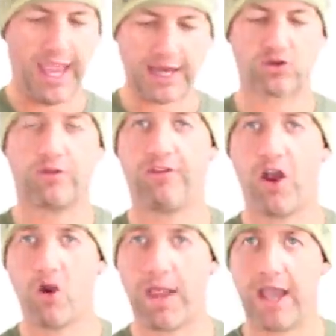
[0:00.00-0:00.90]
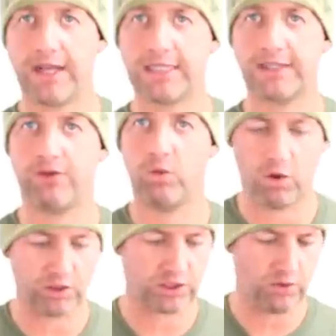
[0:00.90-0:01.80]
extra foam out of this if you
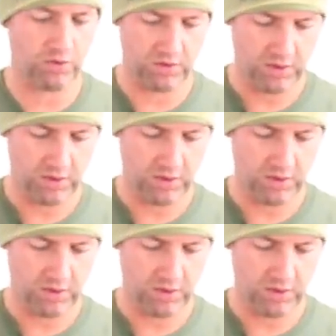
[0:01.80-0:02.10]
want to.